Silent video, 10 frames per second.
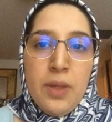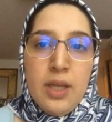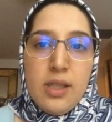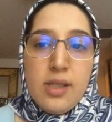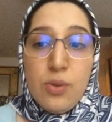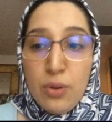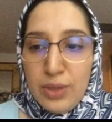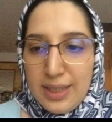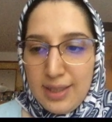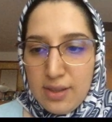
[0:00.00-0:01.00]
So note
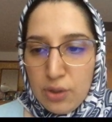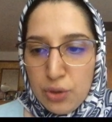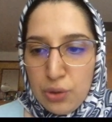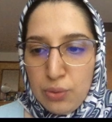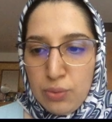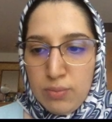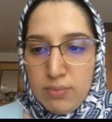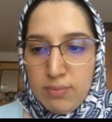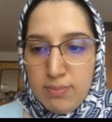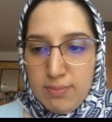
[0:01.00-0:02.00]
that these are two
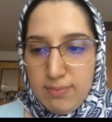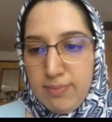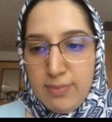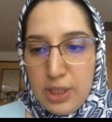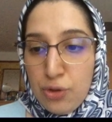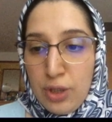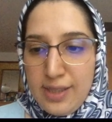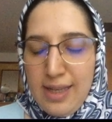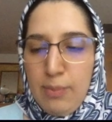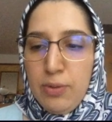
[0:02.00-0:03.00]
disjoint
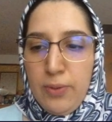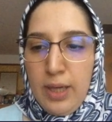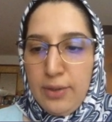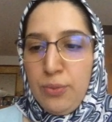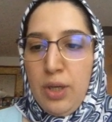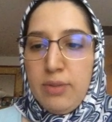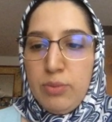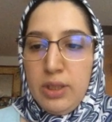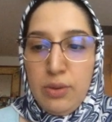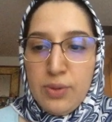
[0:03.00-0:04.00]
samples. I do not
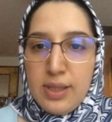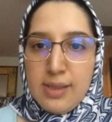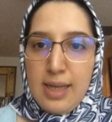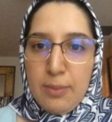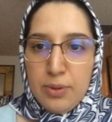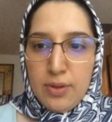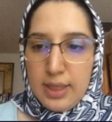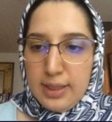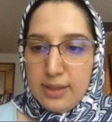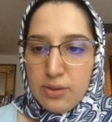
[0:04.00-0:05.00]
reuse the sample, and
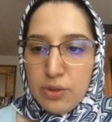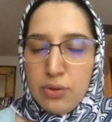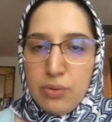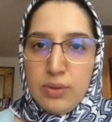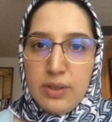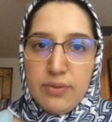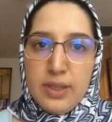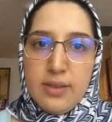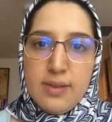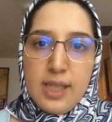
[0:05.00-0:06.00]
these are two
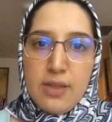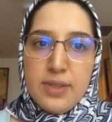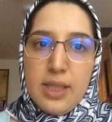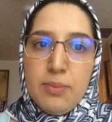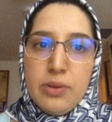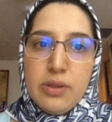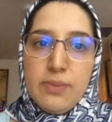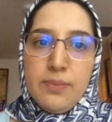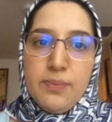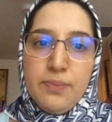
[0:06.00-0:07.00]
different set of samples.
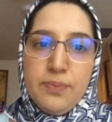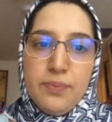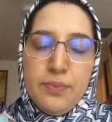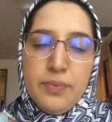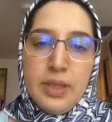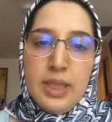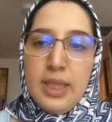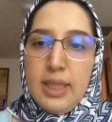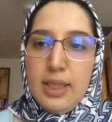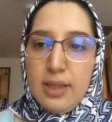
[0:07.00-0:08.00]

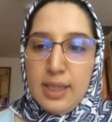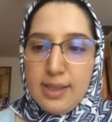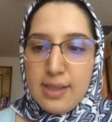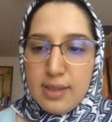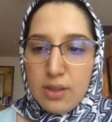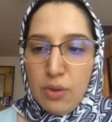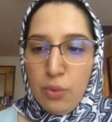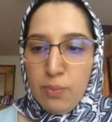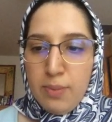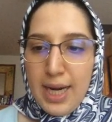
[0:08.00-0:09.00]
And let's go
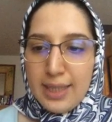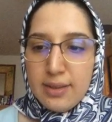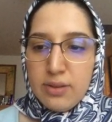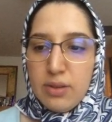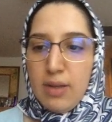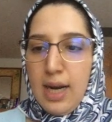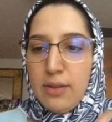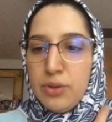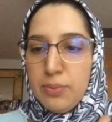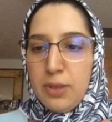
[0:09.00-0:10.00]
back to how
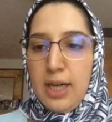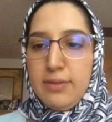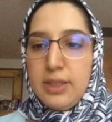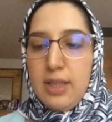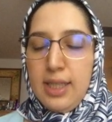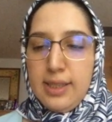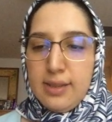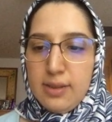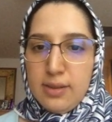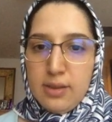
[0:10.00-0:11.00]
to
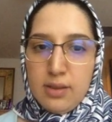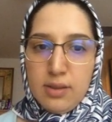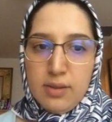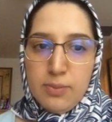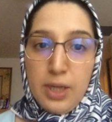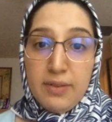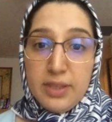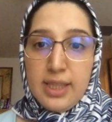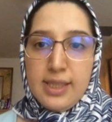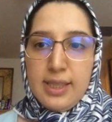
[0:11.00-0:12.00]
privatizing
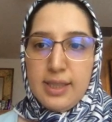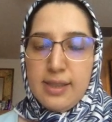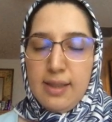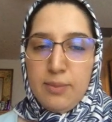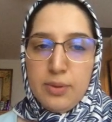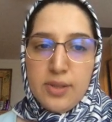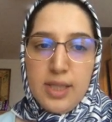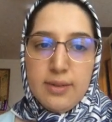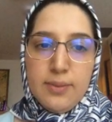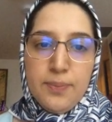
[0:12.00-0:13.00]
this sample
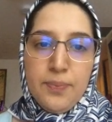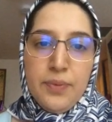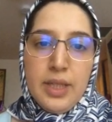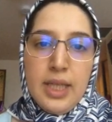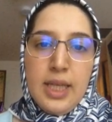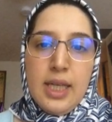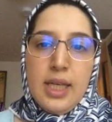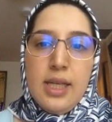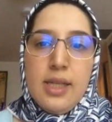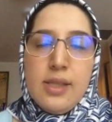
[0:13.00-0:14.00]
set.
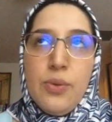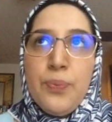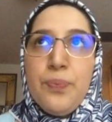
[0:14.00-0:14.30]
So